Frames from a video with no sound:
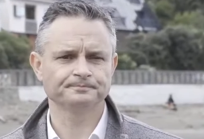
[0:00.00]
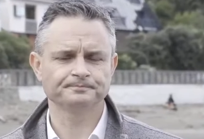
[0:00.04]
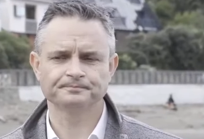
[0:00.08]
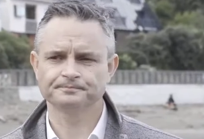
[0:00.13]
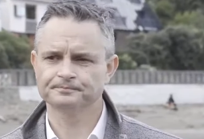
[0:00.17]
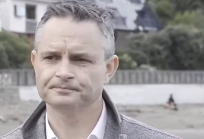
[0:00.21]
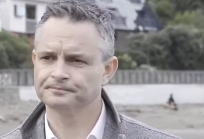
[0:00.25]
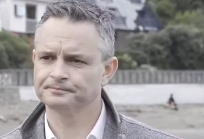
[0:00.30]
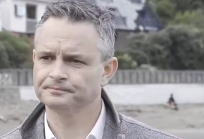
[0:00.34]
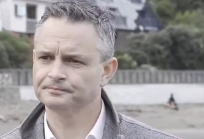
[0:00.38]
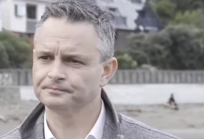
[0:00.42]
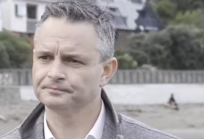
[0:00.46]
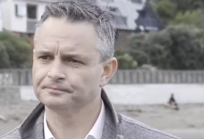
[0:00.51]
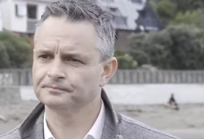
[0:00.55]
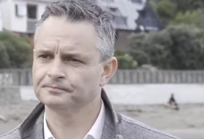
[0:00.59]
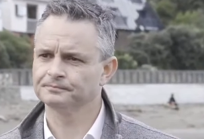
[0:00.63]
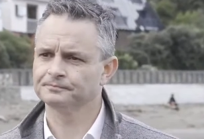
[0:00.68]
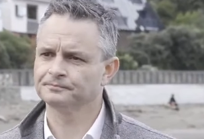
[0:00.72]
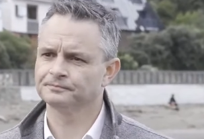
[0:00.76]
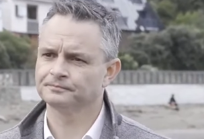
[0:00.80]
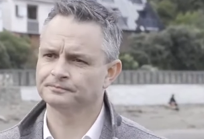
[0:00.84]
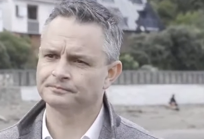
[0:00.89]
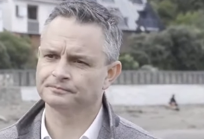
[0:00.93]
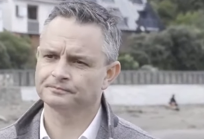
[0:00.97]

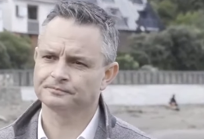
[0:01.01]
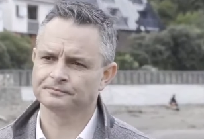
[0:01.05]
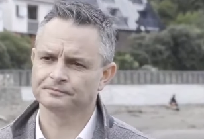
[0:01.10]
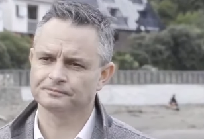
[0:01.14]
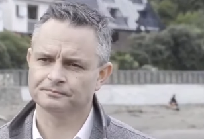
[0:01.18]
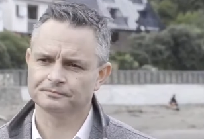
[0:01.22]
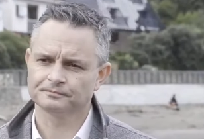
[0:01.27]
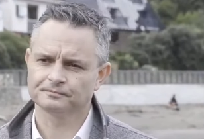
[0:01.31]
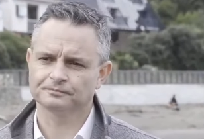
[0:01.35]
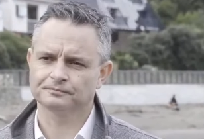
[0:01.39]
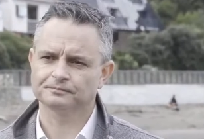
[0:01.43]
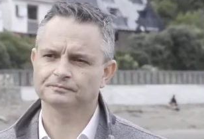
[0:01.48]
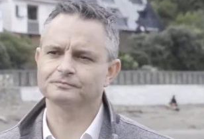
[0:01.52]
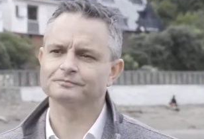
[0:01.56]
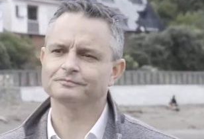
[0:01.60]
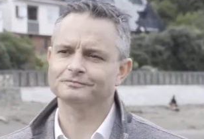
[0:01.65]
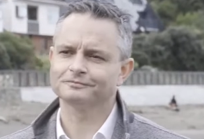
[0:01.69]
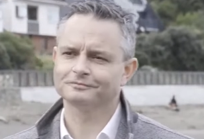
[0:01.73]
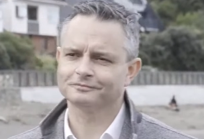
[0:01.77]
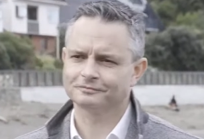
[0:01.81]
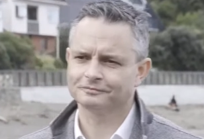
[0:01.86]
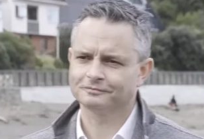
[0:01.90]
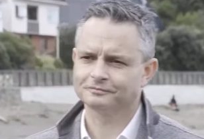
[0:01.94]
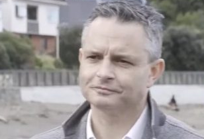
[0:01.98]

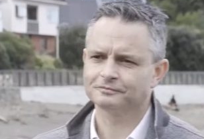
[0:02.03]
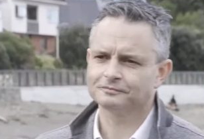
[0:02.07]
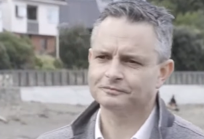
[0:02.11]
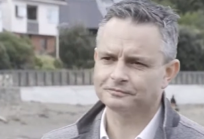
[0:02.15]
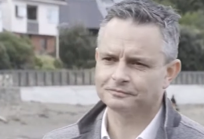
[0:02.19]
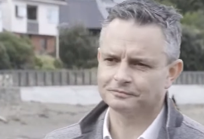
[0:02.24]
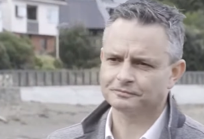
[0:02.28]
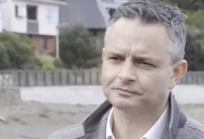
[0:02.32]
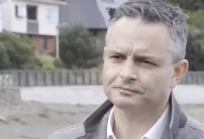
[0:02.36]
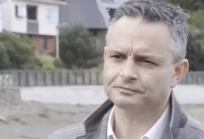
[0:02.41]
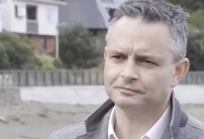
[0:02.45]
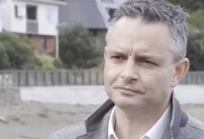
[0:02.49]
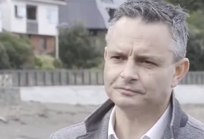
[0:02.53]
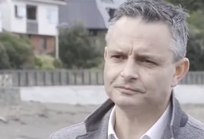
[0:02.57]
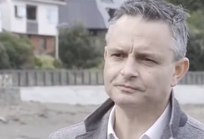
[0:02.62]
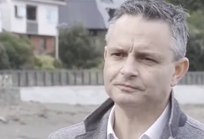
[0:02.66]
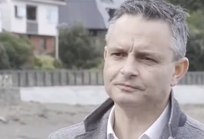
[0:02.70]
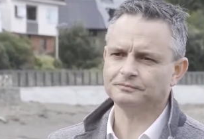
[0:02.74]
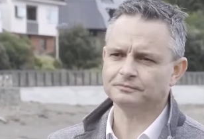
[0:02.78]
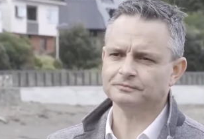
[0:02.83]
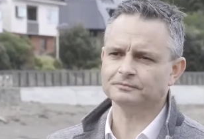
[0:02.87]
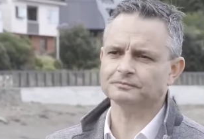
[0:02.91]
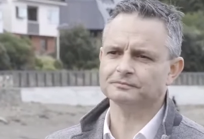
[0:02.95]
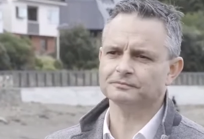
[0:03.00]

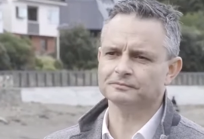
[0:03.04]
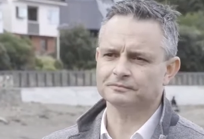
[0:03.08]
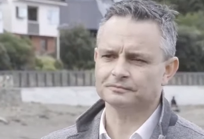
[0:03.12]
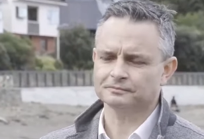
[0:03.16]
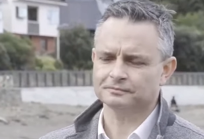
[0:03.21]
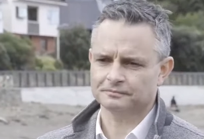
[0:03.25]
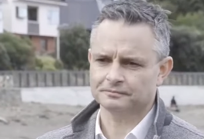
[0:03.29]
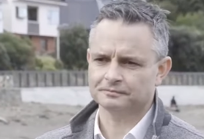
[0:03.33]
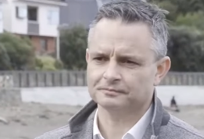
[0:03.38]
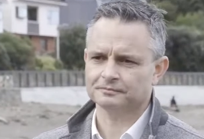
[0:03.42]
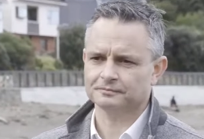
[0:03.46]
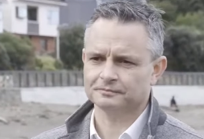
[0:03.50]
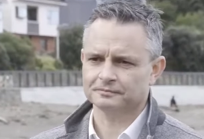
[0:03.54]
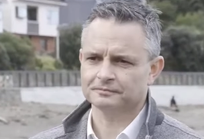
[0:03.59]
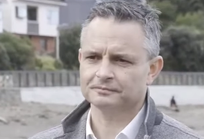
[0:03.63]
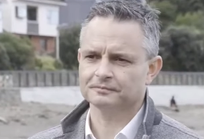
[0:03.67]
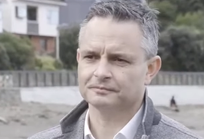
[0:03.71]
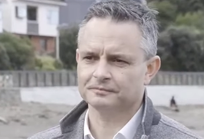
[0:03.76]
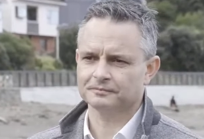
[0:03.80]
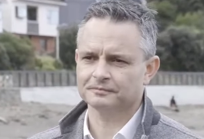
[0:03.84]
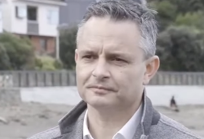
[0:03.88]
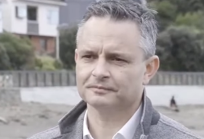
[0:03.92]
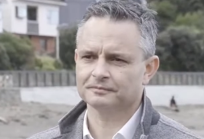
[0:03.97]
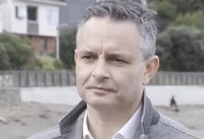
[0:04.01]

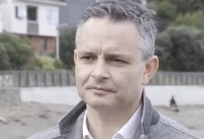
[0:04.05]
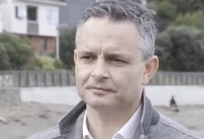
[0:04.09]
Nothing is said.